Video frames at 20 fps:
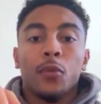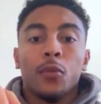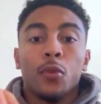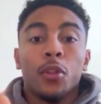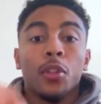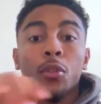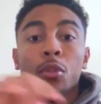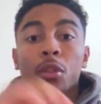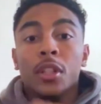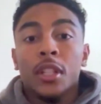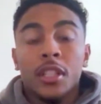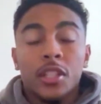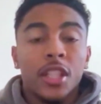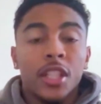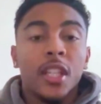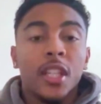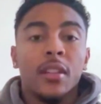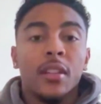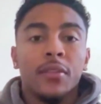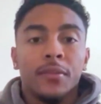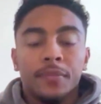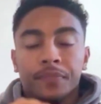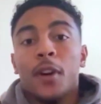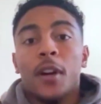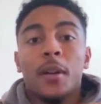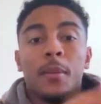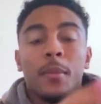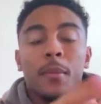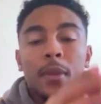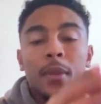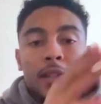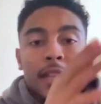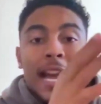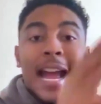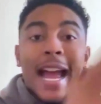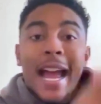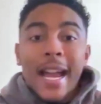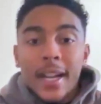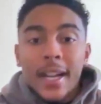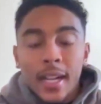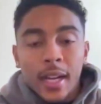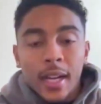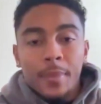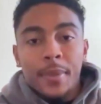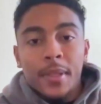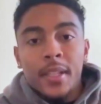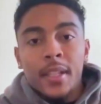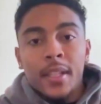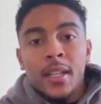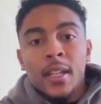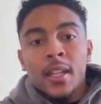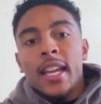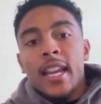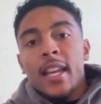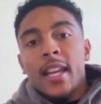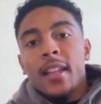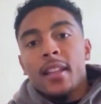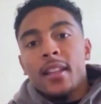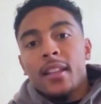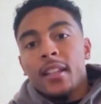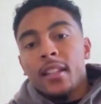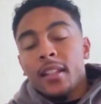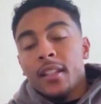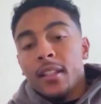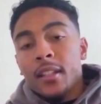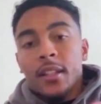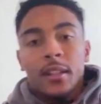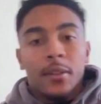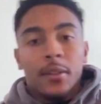for you to achieve from the ad copy and the